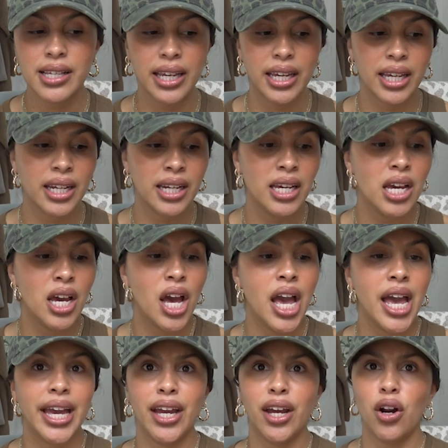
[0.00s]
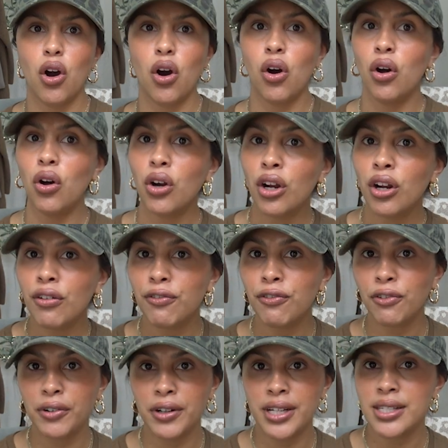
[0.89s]
in and all her
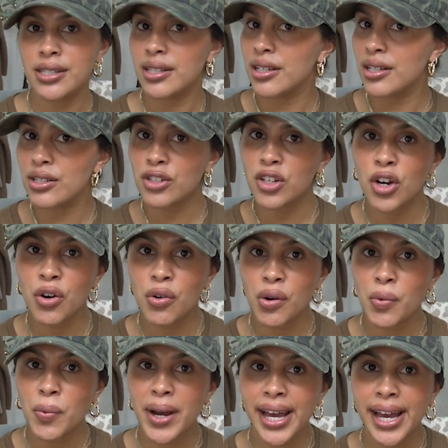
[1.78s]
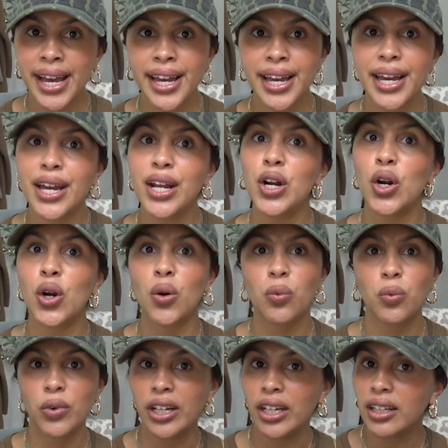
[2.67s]
frizzies go away and her
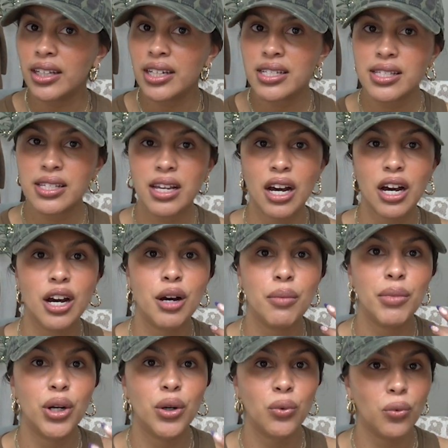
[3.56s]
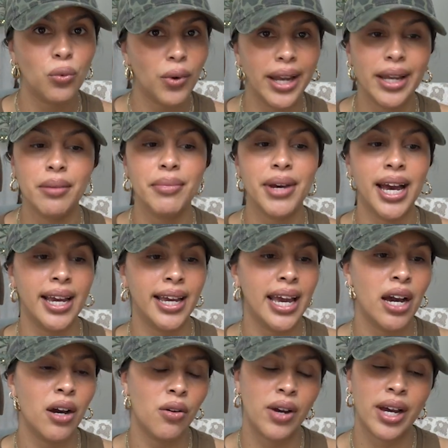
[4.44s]
ringlets come right back
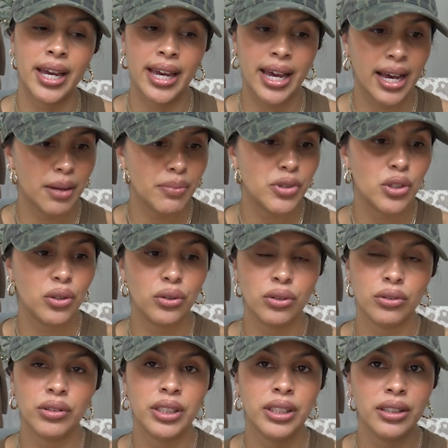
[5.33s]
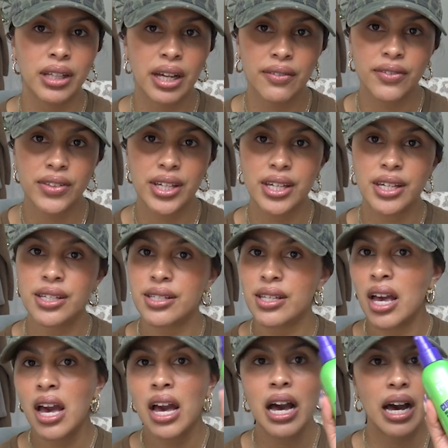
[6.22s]
out. I absolutely love
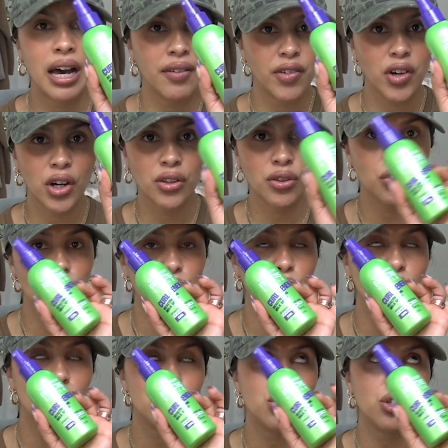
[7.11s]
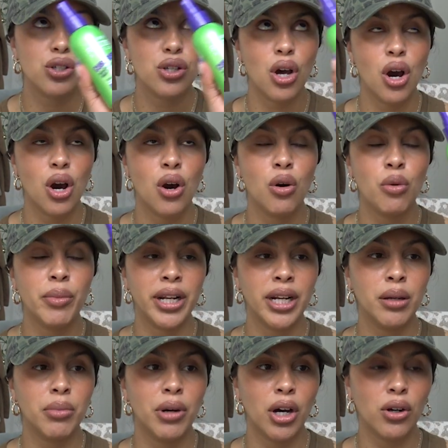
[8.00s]
this. I've gone through so
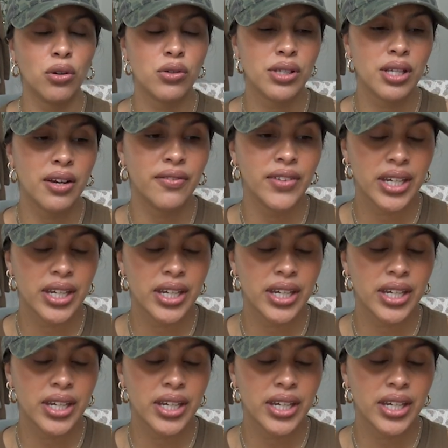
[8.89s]
many bottles of